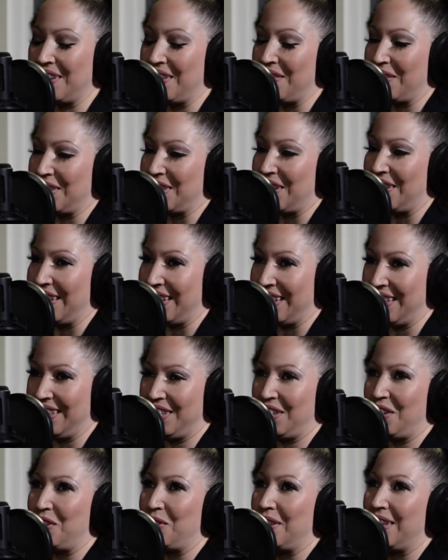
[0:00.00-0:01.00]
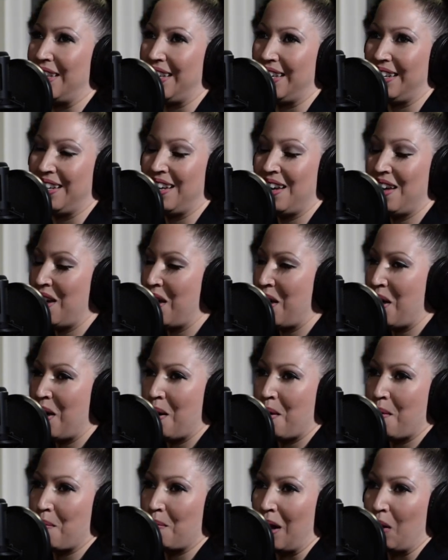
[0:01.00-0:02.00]
It was all I could do, and then
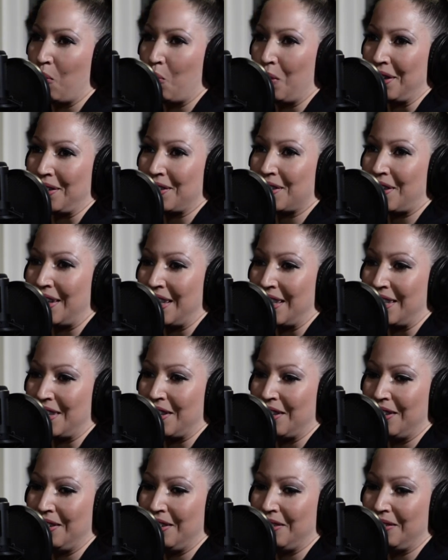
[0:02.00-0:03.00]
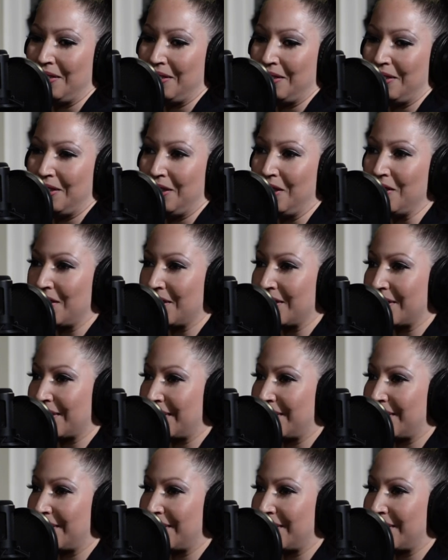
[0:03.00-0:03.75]
my work started to look